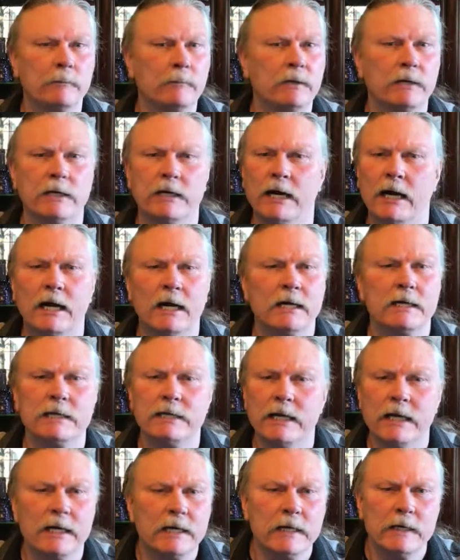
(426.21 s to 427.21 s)
But
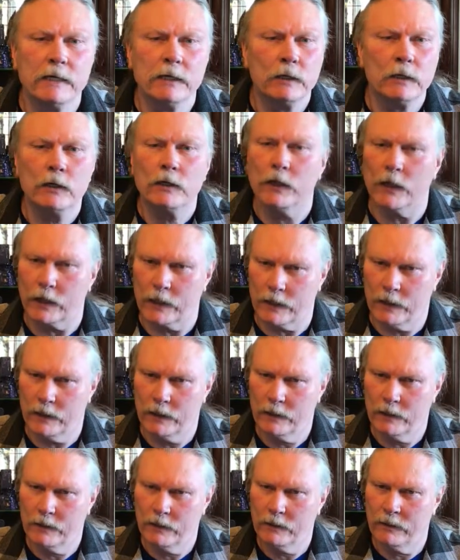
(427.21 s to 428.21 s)
God doesn't look
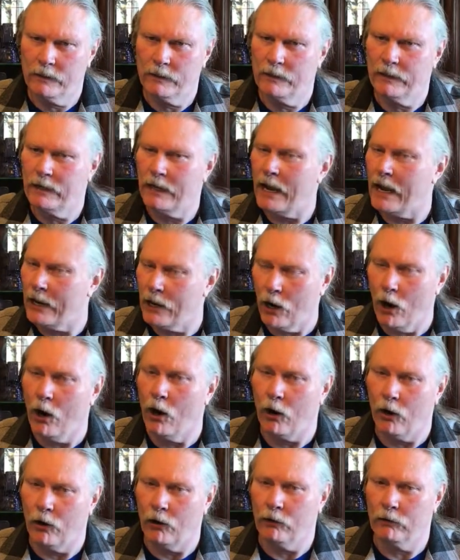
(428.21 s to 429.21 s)
at
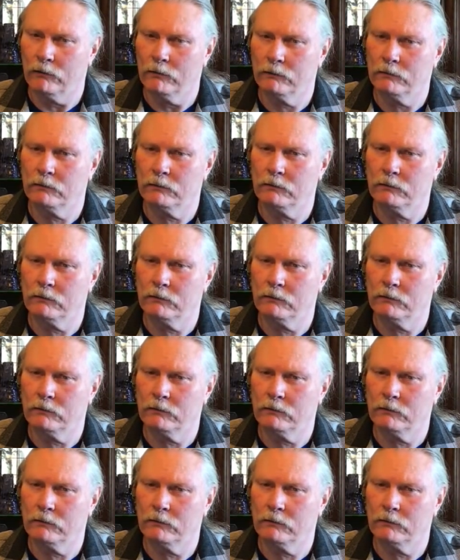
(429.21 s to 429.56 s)
all